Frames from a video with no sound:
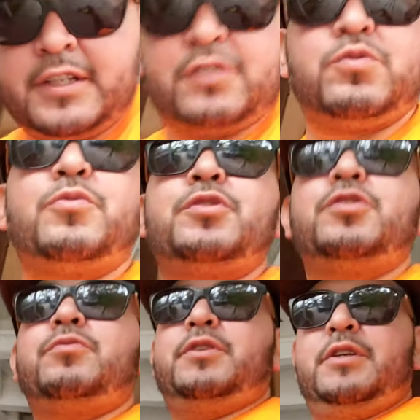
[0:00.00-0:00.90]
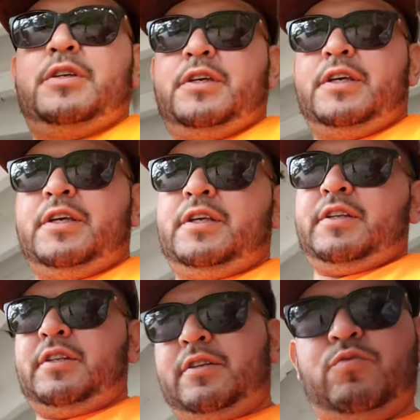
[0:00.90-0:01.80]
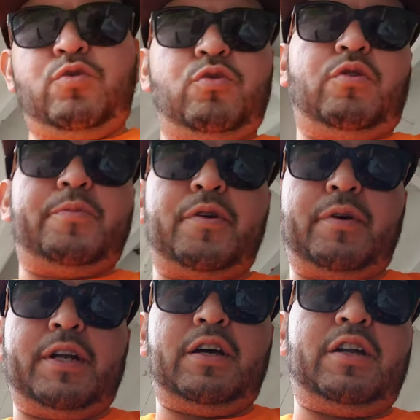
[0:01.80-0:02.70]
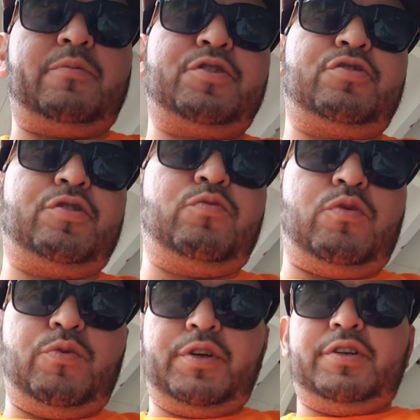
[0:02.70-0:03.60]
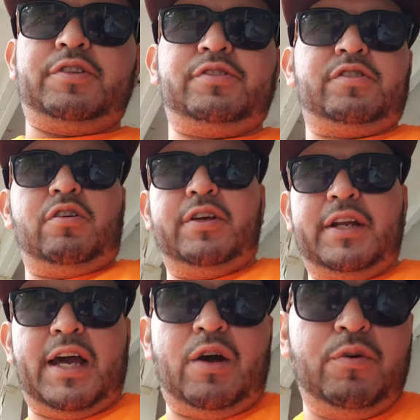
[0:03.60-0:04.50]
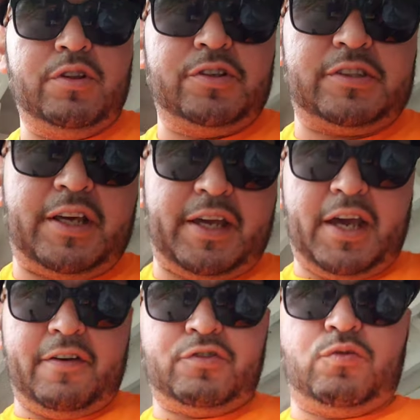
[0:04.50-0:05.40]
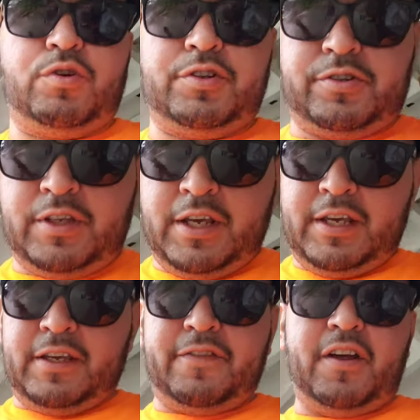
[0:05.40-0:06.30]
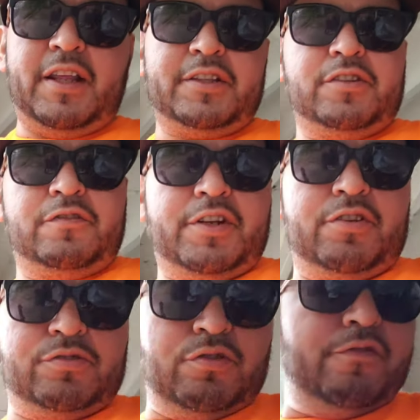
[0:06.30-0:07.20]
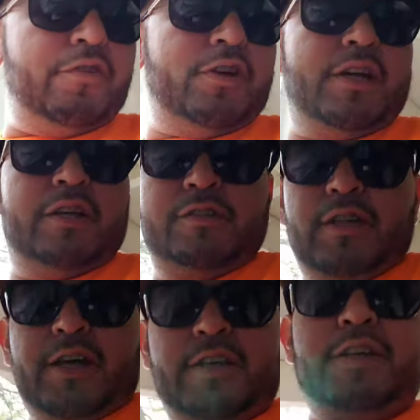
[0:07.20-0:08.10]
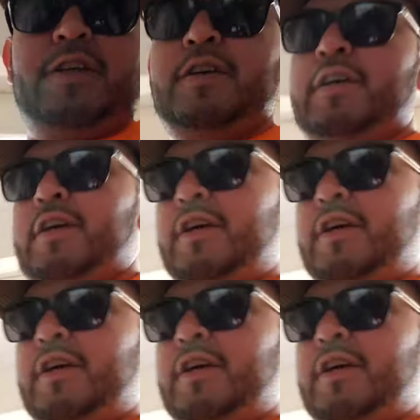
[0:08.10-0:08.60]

that's what we're doing and we'll go up there right now and I'm gonna show you what we're gonna install it and how it looks like afterwards if y'all like this video so far guys like it